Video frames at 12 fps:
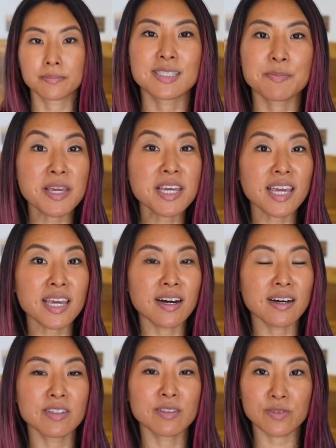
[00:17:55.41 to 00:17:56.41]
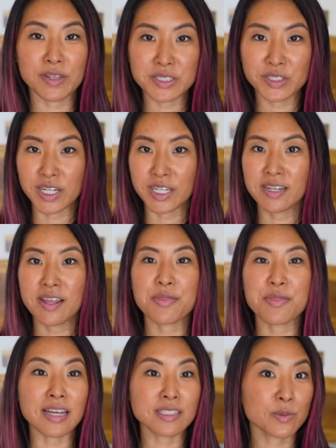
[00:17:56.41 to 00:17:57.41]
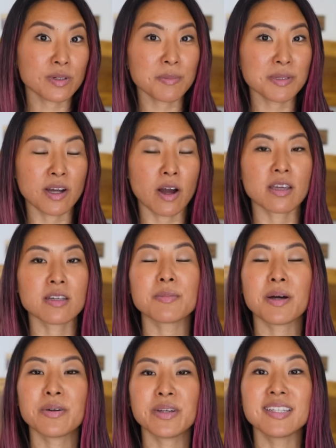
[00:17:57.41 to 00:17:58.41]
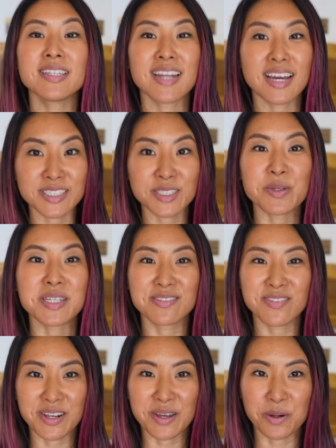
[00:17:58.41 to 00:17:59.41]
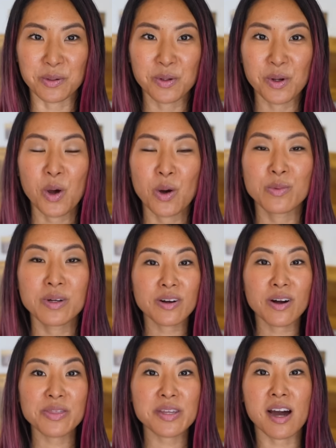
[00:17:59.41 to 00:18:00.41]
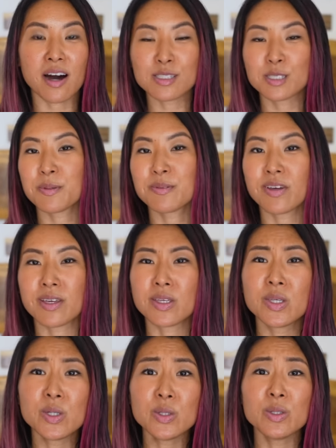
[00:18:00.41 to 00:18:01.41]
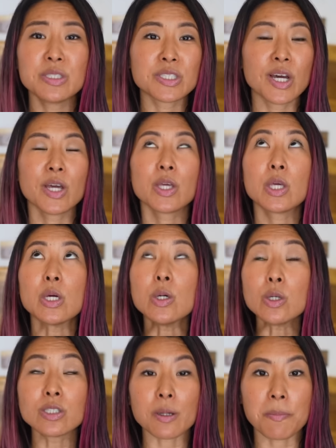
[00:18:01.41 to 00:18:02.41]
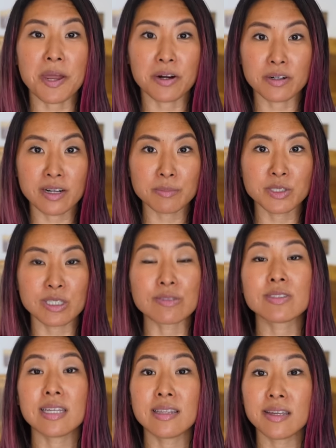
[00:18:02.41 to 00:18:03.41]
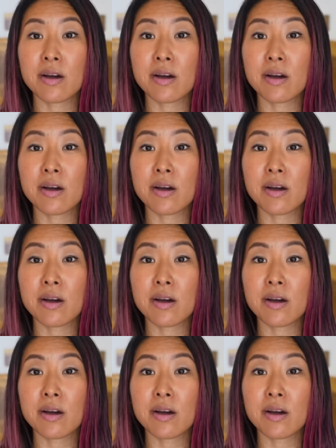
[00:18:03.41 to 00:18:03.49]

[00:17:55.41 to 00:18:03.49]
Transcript: Speaking of inflation, that's what I'll be talking about in next week's video. We are on the cusp of a huge, huge paradigm shift in the